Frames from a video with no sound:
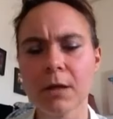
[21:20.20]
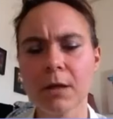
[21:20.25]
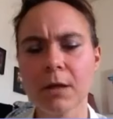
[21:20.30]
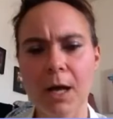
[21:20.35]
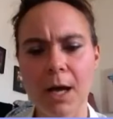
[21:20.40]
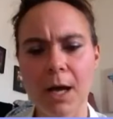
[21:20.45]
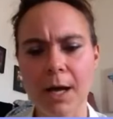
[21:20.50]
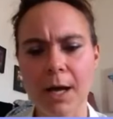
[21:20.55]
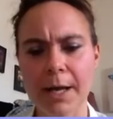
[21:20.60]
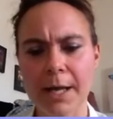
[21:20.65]

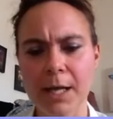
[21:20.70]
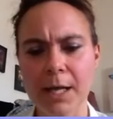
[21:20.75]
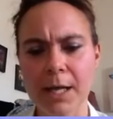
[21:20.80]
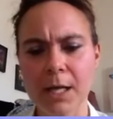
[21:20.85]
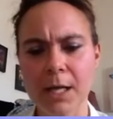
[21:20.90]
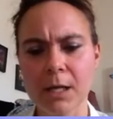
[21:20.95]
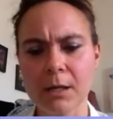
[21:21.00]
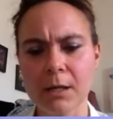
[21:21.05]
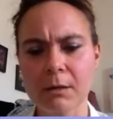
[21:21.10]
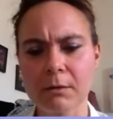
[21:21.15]

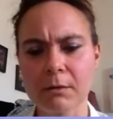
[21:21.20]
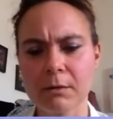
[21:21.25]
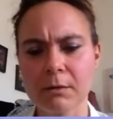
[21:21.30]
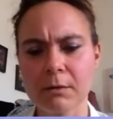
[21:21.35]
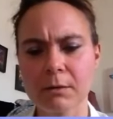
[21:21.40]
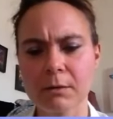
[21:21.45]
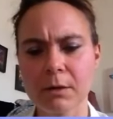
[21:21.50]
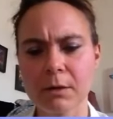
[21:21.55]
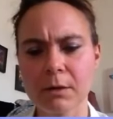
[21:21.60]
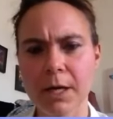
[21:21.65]
I
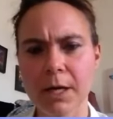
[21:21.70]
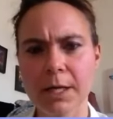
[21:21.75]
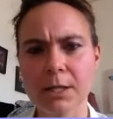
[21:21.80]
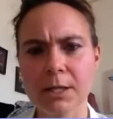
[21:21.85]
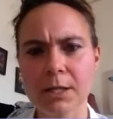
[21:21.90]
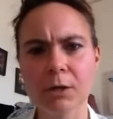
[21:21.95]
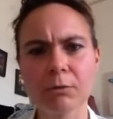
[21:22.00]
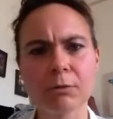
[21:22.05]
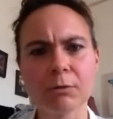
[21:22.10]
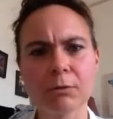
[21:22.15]
I
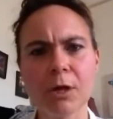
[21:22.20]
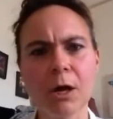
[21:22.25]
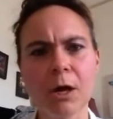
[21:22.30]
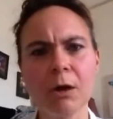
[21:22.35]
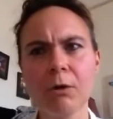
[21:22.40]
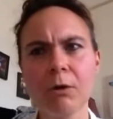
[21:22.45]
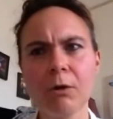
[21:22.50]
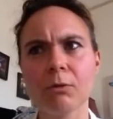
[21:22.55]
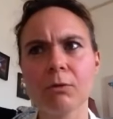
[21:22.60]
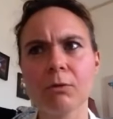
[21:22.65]
don't
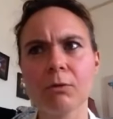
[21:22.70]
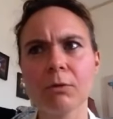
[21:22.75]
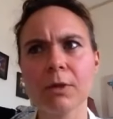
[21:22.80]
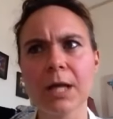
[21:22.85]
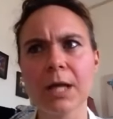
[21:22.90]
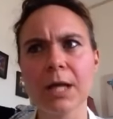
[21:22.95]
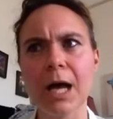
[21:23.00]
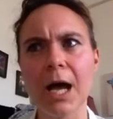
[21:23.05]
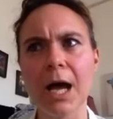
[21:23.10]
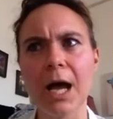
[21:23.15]
know
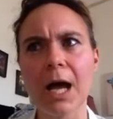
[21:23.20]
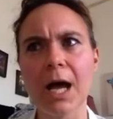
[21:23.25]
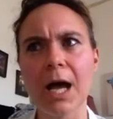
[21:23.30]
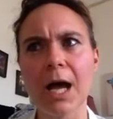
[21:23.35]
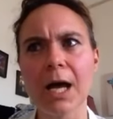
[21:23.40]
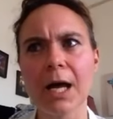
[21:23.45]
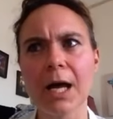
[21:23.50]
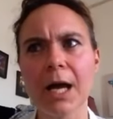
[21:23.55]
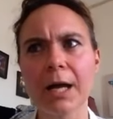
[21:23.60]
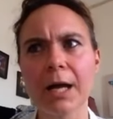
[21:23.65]
that
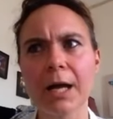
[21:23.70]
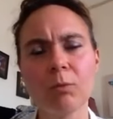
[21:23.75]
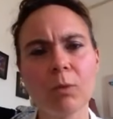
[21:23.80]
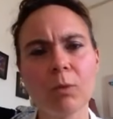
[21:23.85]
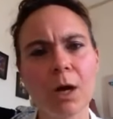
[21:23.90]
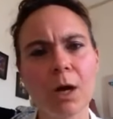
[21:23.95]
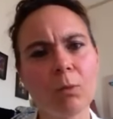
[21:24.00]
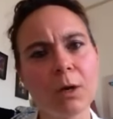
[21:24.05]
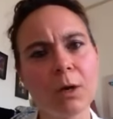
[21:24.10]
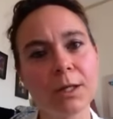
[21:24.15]
I,
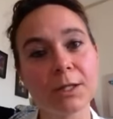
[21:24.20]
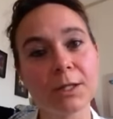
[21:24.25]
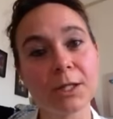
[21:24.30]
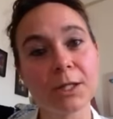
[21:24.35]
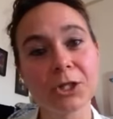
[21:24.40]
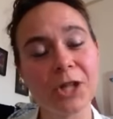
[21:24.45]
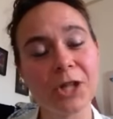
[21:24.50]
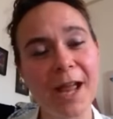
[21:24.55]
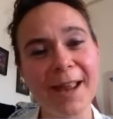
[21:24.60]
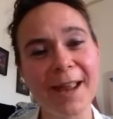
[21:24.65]
I, I want to
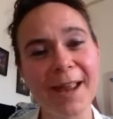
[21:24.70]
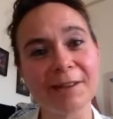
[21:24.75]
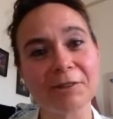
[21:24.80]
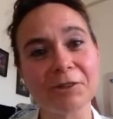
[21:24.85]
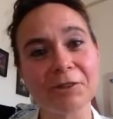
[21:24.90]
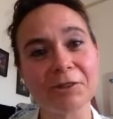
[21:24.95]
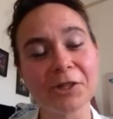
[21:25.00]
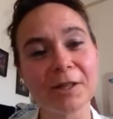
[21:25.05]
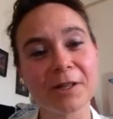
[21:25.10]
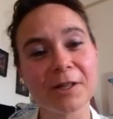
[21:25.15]

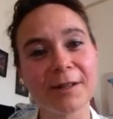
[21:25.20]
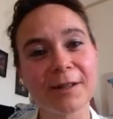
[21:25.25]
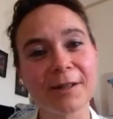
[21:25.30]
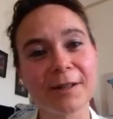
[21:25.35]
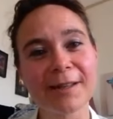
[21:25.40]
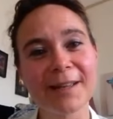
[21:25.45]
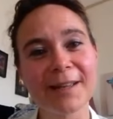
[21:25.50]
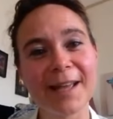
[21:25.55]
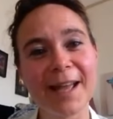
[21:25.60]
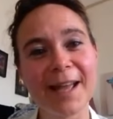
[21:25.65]
change
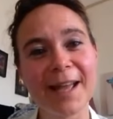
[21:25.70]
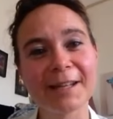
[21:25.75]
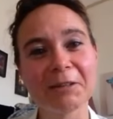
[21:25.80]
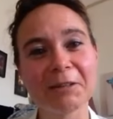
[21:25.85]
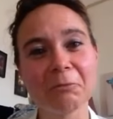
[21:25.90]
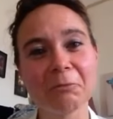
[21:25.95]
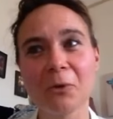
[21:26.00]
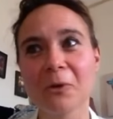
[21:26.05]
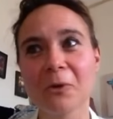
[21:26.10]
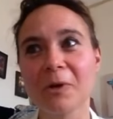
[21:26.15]

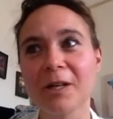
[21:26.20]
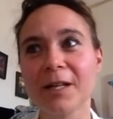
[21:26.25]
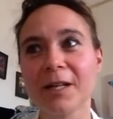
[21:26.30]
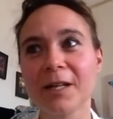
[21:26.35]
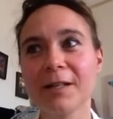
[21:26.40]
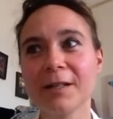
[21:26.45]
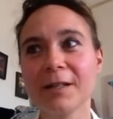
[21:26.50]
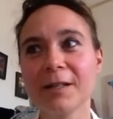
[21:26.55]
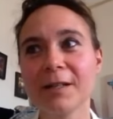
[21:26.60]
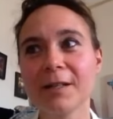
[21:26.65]
anymore.
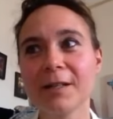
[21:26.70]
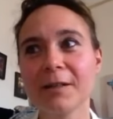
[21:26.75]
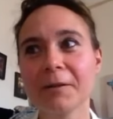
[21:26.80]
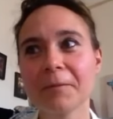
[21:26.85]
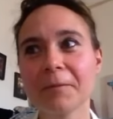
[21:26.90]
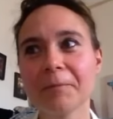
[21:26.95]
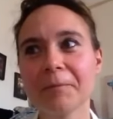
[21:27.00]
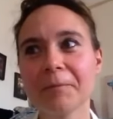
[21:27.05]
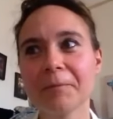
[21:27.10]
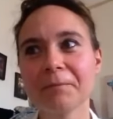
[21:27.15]

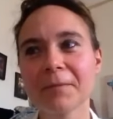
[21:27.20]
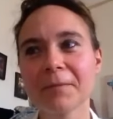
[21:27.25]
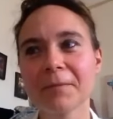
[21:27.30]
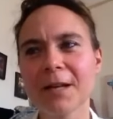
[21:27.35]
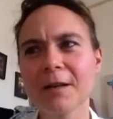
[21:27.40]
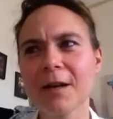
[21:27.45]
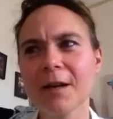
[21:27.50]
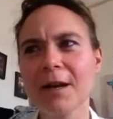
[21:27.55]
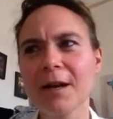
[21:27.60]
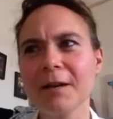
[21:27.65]

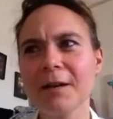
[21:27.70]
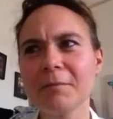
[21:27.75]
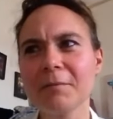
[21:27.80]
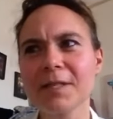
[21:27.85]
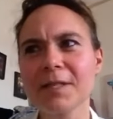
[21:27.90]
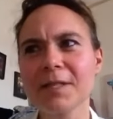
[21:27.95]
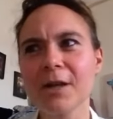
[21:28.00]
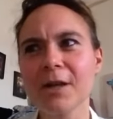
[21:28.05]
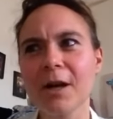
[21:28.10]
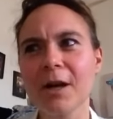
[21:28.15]
I'm
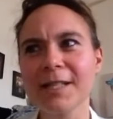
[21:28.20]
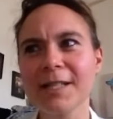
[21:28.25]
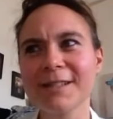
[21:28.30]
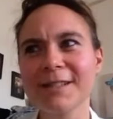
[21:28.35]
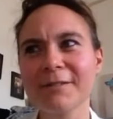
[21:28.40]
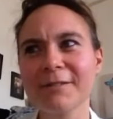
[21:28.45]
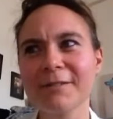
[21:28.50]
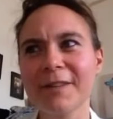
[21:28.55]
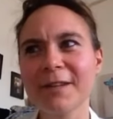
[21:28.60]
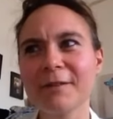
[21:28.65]
starting
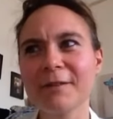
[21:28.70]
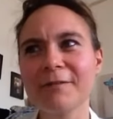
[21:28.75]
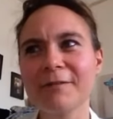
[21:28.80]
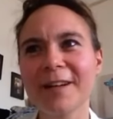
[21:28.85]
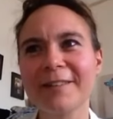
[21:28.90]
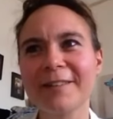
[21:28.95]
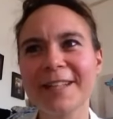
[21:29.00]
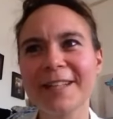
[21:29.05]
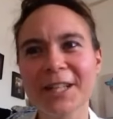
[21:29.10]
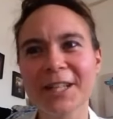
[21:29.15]
to feel
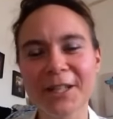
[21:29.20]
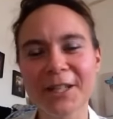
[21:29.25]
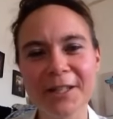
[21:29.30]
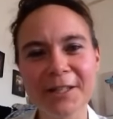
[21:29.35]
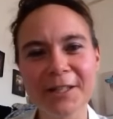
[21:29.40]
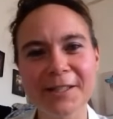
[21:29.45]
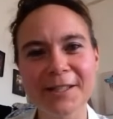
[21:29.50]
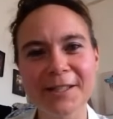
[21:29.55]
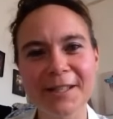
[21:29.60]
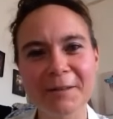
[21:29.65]
very
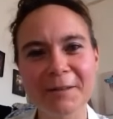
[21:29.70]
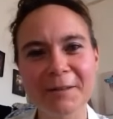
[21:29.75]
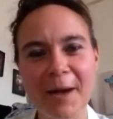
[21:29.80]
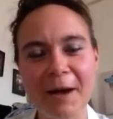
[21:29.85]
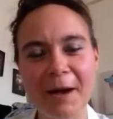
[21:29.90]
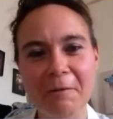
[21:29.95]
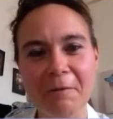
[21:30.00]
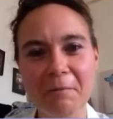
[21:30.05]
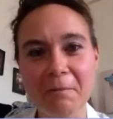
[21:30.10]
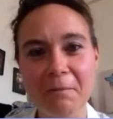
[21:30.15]
good
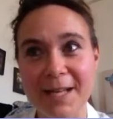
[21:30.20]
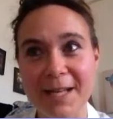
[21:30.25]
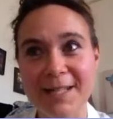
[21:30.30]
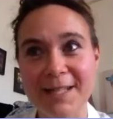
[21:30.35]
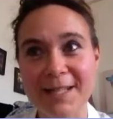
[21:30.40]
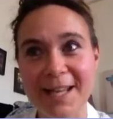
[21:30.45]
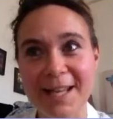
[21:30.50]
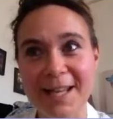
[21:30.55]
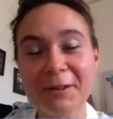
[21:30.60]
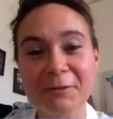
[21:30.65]
about
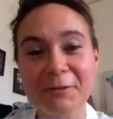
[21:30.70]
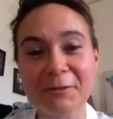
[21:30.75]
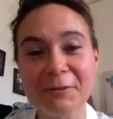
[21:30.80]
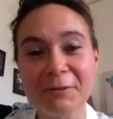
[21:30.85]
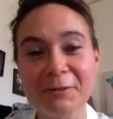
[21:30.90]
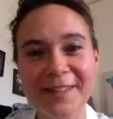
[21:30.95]
myself,